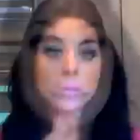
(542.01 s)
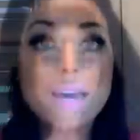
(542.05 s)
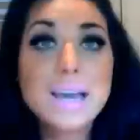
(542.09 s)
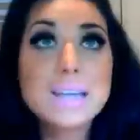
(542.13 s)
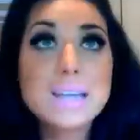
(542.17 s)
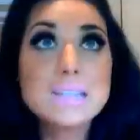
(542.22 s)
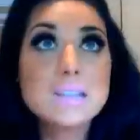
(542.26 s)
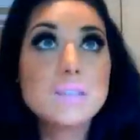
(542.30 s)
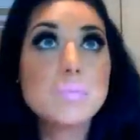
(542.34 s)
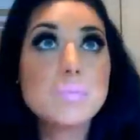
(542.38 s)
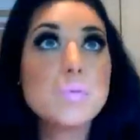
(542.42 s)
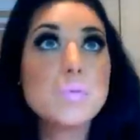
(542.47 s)
Okay,
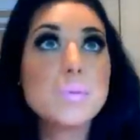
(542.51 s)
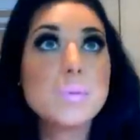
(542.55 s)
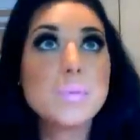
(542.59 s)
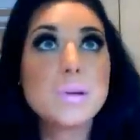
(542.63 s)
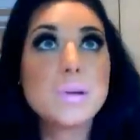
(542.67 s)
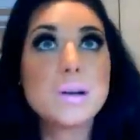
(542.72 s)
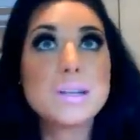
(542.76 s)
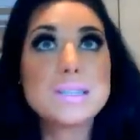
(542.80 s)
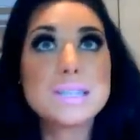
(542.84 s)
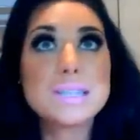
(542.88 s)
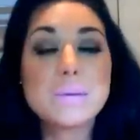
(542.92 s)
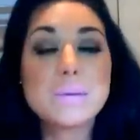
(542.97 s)
so I'll pull my
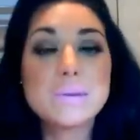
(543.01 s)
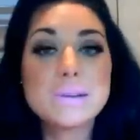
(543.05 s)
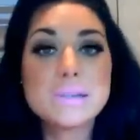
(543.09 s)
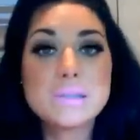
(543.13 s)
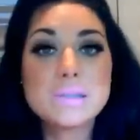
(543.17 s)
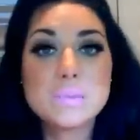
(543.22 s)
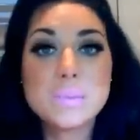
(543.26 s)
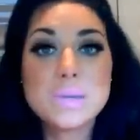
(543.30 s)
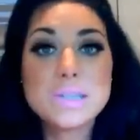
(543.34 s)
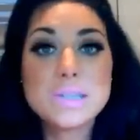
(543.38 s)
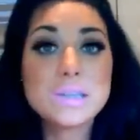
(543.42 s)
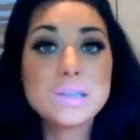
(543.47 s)
blind down a
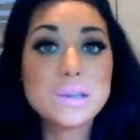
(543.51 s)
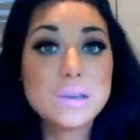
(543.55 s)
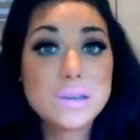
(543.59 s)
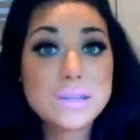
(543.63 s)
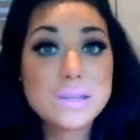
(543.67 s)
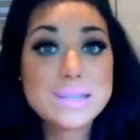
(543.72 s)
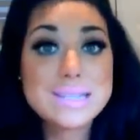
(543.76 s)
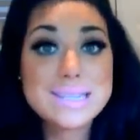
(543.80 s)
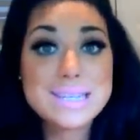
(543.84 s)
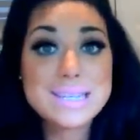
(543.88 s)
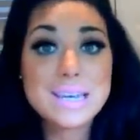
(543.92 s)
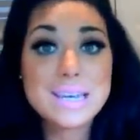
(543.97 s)
little bit so you
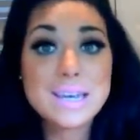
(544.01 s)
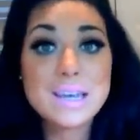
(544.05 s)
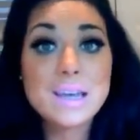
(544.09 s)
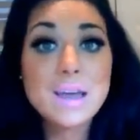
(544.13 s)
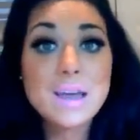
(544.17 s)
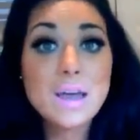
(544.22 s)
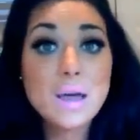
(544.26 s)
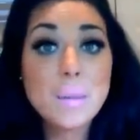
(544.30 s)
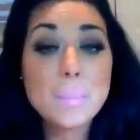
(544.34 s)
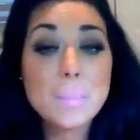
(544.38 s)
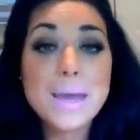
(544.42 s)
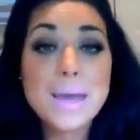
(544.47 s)
can see it
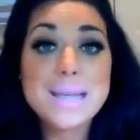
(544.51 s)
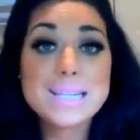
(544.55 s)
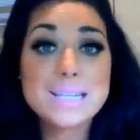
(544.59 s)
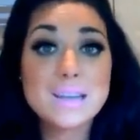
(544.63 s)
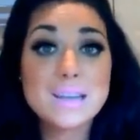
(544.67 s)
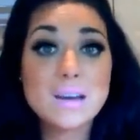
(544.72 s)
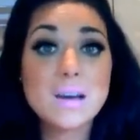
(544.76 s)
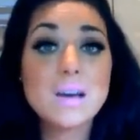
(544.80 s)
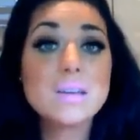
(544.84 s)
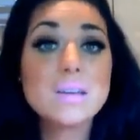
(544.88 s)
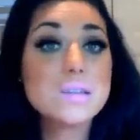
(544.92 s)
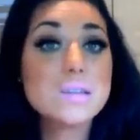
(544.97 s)

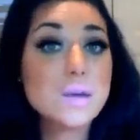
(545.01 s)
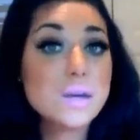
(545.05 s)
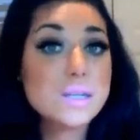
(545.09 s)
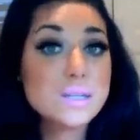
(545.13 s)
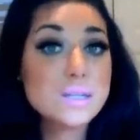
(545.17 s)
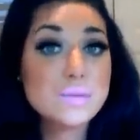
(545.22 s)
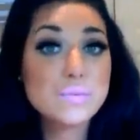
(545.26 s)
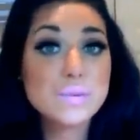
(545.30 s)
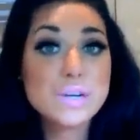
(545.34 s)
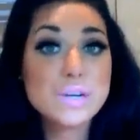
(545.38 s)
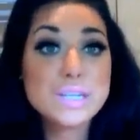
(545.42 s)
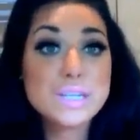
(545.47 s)
better. So
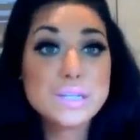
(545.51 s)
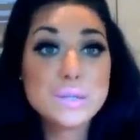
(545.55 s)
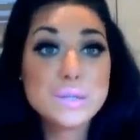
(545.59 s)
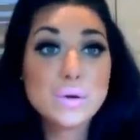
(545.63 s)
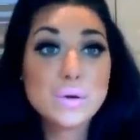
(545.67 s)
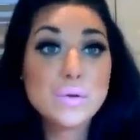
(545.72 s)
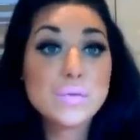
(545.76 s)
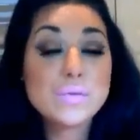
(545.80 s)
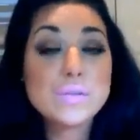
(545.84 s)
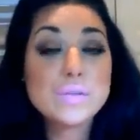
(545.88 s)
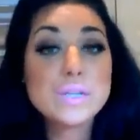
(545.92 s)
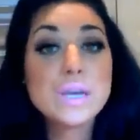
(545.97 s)
it's a really
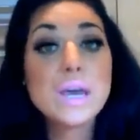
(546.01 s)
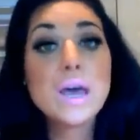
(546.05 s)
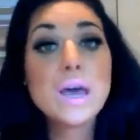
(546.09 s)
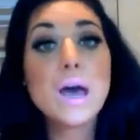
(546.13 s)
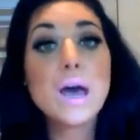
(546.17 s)
soft,